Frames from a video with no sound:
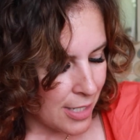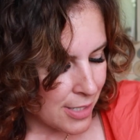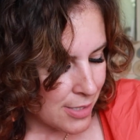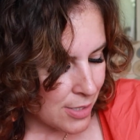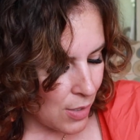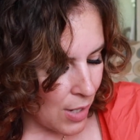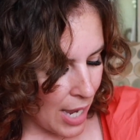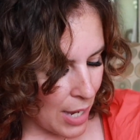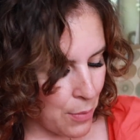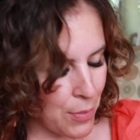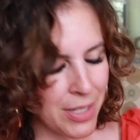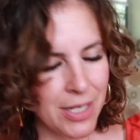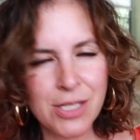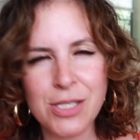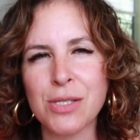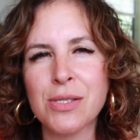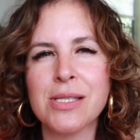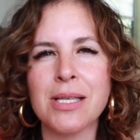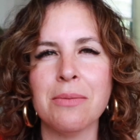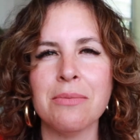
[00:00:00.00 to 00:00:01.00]
So I want
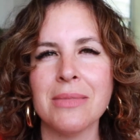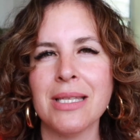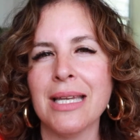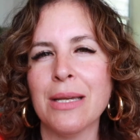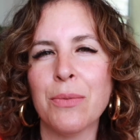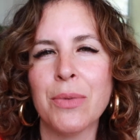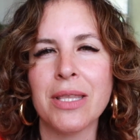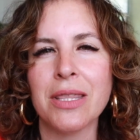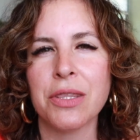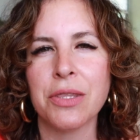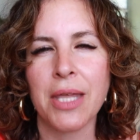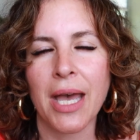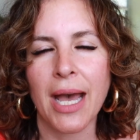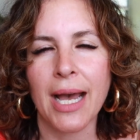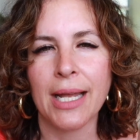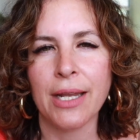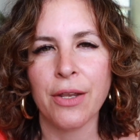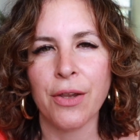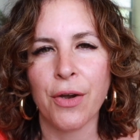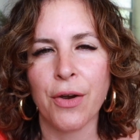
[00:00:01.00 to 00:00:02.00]
to do something with
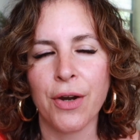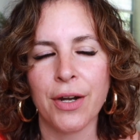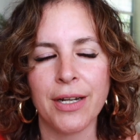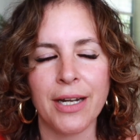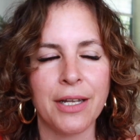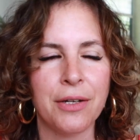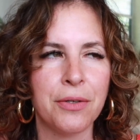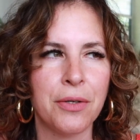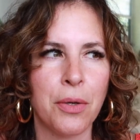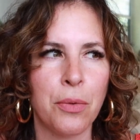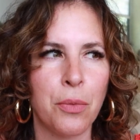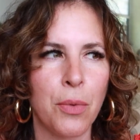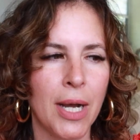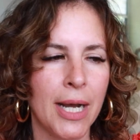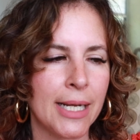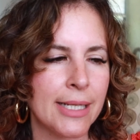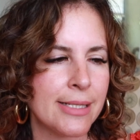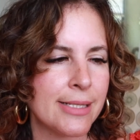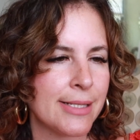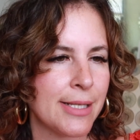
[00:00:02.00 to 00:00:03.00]
that yarn. I don't know
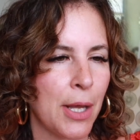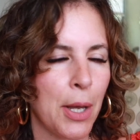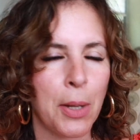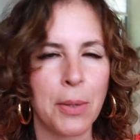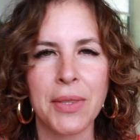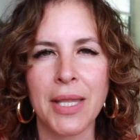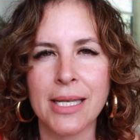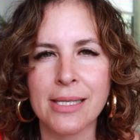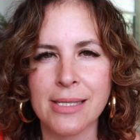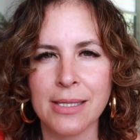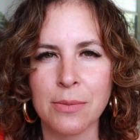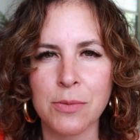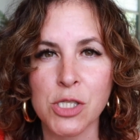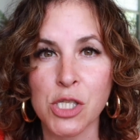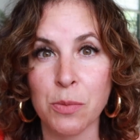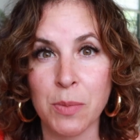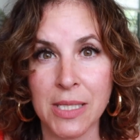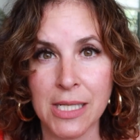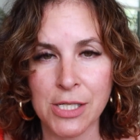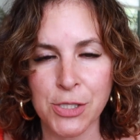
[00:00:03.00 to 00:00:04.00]
what, so that's
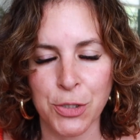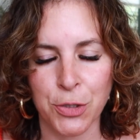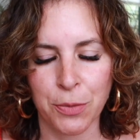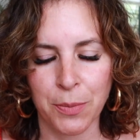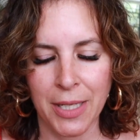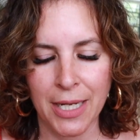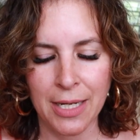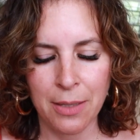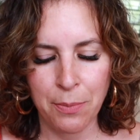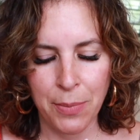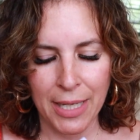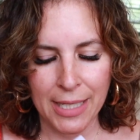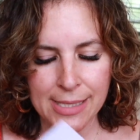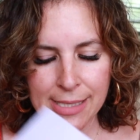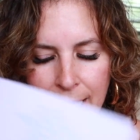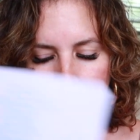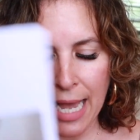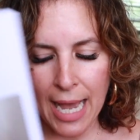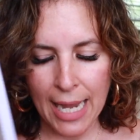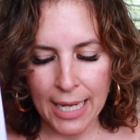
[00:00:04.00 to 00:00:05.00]
to be determined.
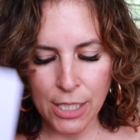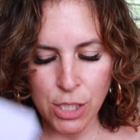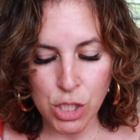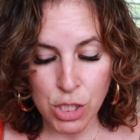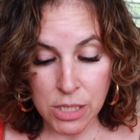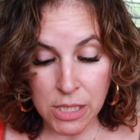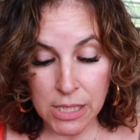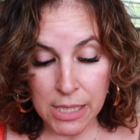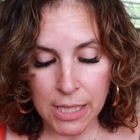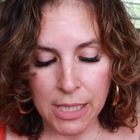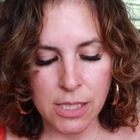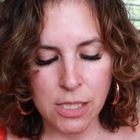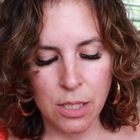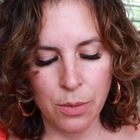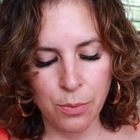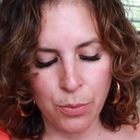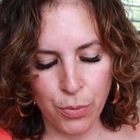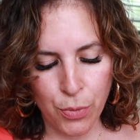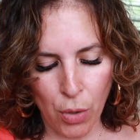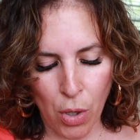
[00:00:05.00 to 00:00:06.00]
But I did
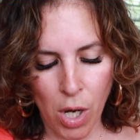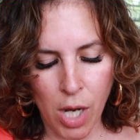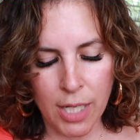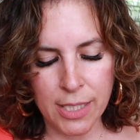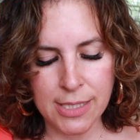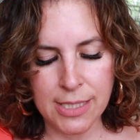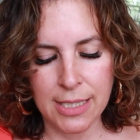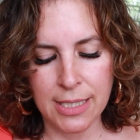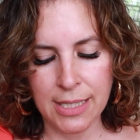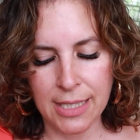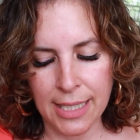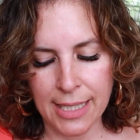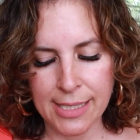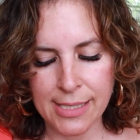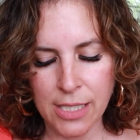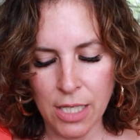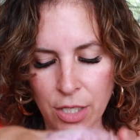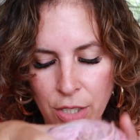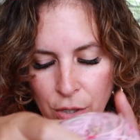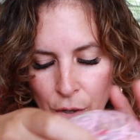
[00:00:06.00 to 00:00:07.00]
brought
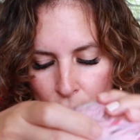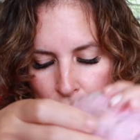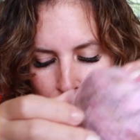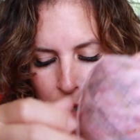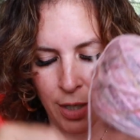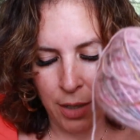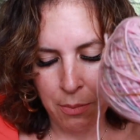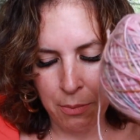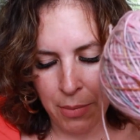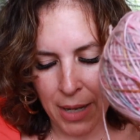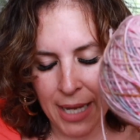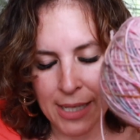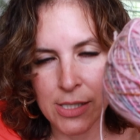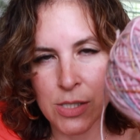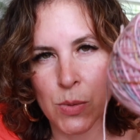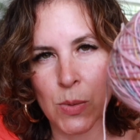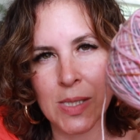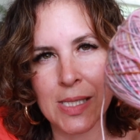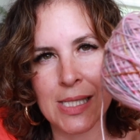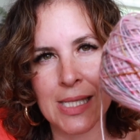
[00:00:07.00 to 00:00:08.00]
this yarn by
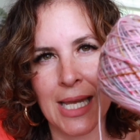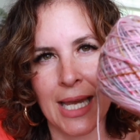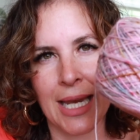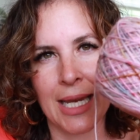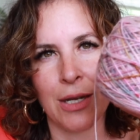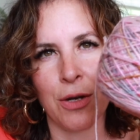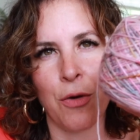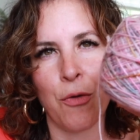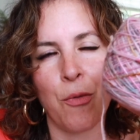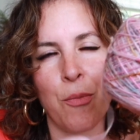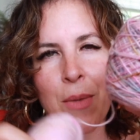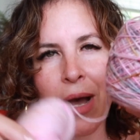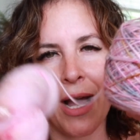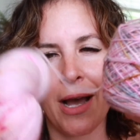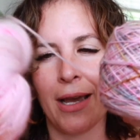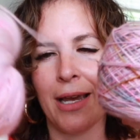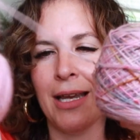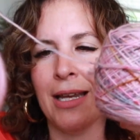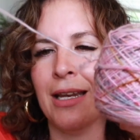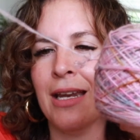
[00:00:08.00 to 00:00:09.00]
Sweet Skein Oh
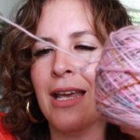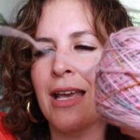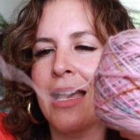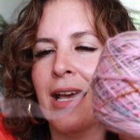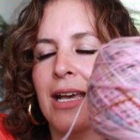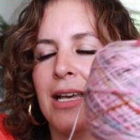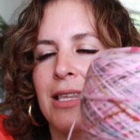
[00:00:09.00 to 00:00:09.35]
Mine.